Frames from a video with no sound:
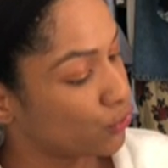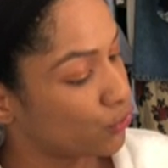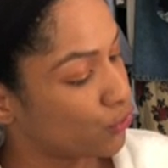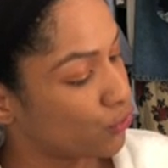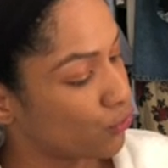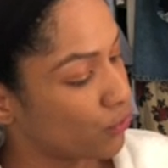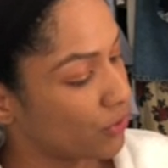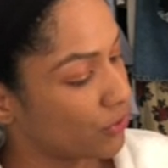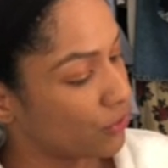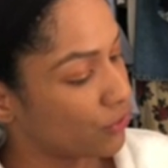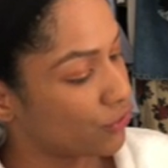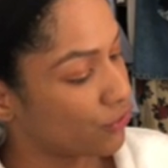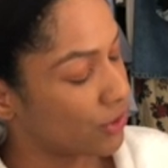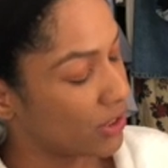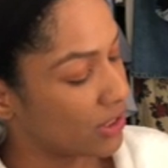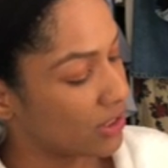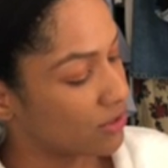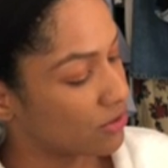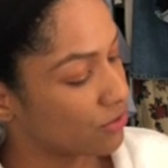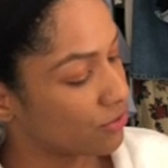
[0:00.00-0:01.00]
2, and
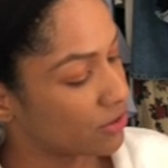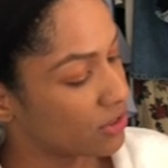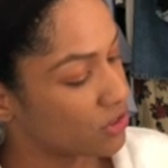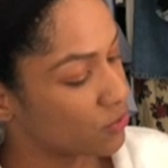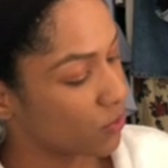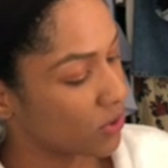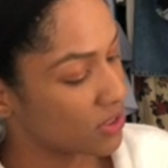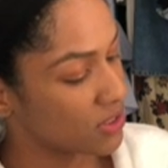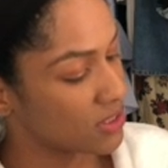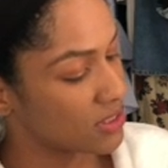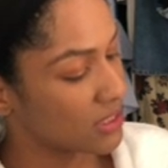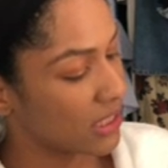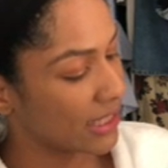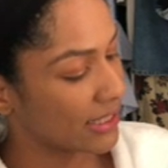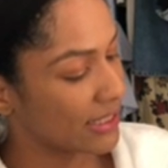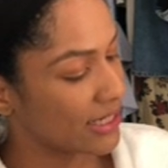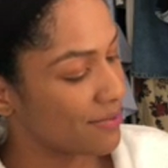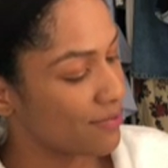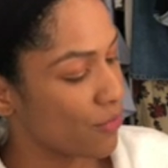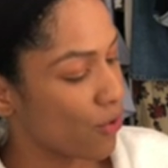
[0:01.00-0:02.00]
3. So this one's a
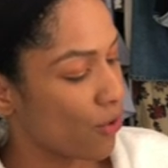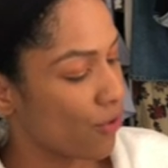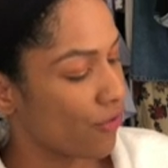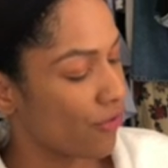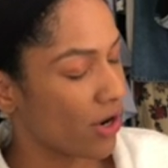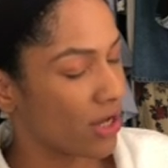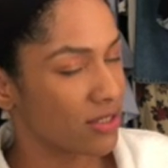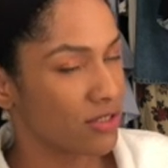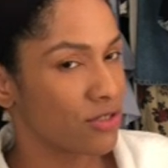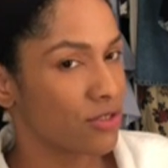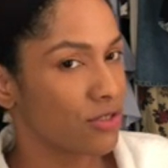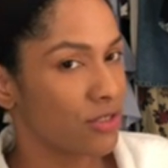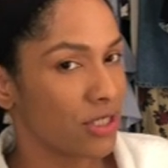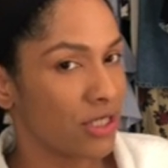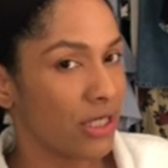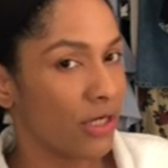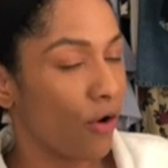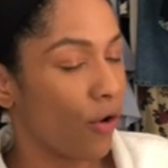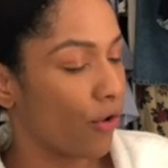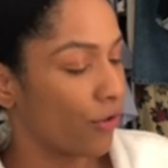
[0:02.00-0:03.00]
slightly more
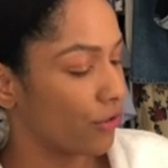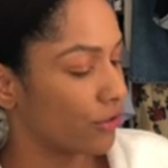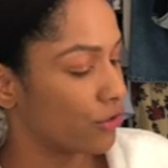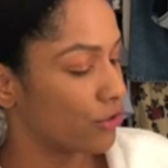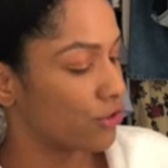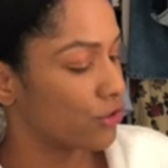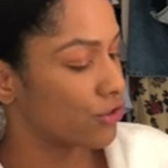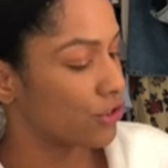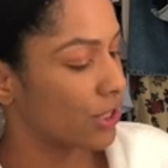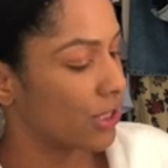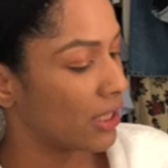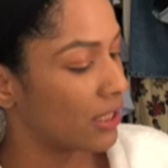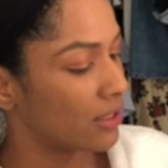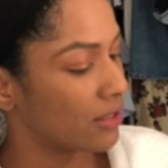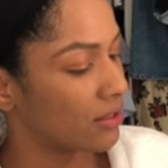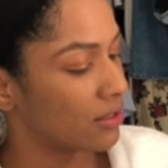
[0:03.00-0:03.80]
rusty orange shade,